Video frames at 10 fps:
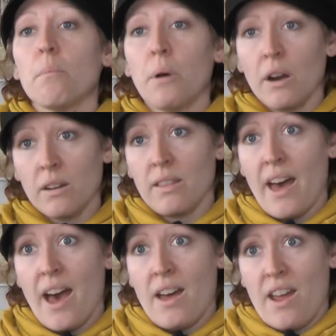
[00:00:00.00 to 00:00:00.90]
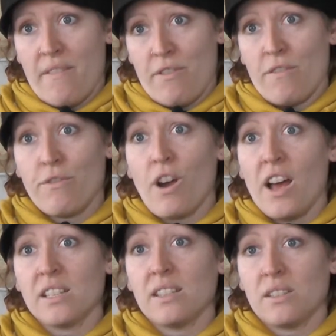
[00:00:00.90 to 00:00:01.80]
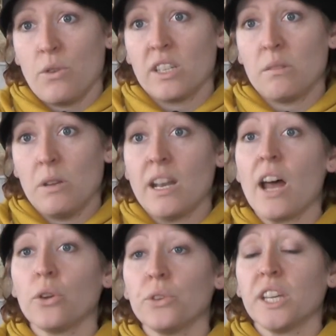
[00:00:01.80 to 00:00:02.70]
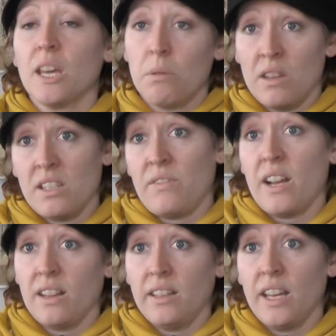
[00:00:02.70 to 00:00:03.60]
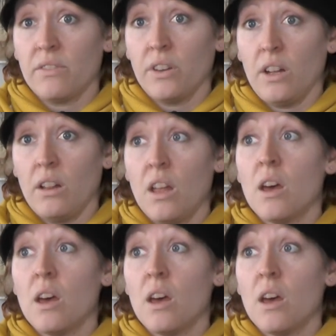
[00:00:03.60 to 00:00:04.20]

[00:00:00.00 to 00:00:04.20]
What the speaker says: Part of that effort for us is going to be not only keeping the stuff out of the landfill,